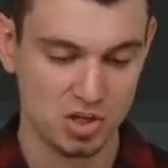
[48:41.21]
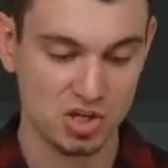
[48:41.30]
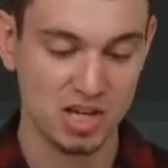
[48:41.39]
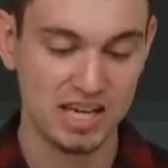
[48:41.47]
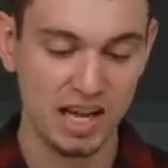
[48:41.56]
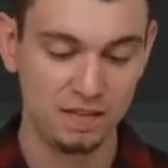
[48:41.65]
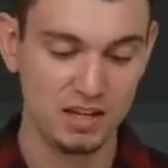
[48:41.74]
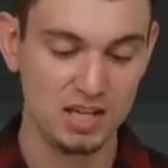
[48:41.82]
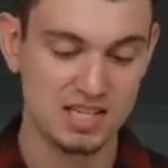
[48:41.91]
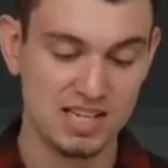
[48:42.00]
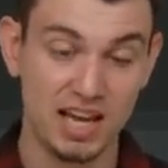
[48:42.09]
To get
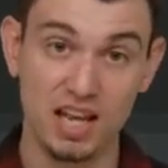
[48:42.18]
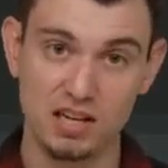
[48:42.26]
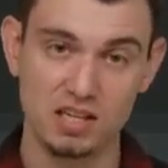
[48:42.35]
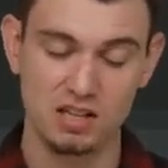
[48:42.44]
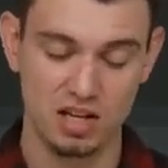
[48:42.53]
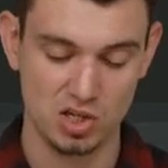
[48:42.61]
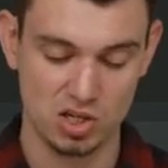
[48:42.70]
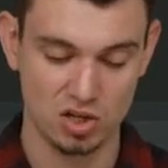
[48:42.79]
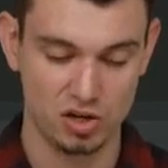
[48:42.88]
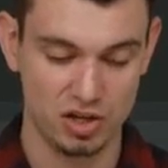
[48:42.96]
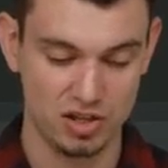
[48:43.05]
the intent that
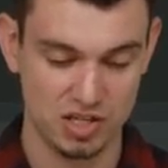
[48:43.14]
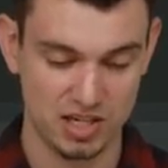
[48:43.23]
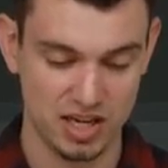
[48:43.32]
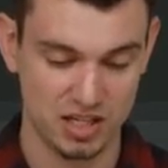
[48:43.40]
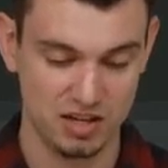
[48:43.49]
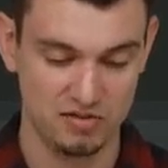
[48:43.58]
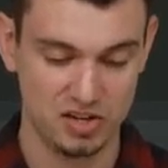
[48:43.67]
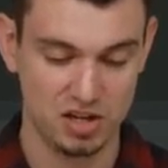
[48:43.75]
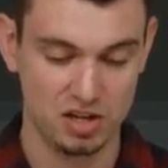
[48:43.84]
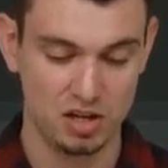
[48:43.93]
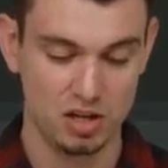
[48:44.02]
started this
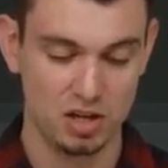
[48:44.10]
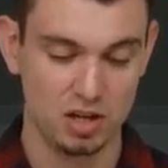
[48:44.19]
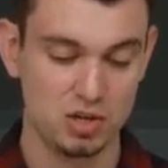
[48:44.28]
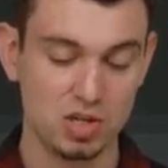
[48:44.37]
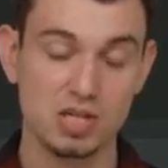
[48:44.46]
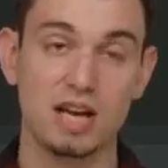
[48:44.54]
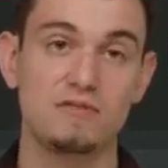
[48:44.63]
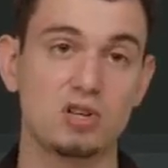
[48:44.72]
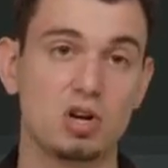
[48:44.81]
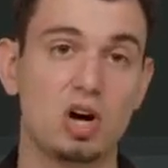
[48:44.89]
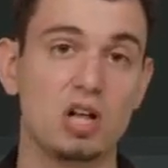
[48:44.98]
activity, you just have
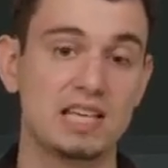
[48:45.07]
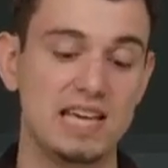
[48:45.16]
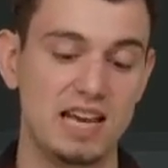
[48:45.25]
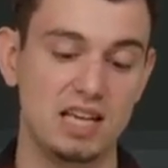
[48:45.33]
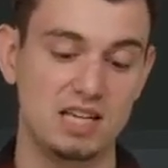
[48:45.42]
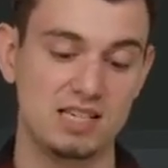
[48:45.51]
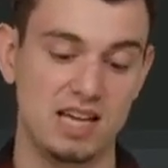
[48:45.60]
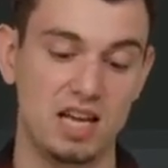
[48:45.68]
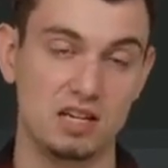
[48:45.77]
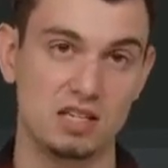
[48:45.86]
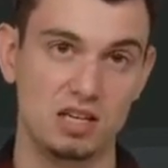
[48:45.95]
to call
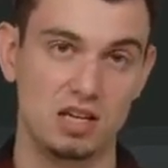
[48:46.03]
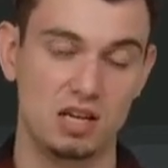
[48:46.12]
getIntent.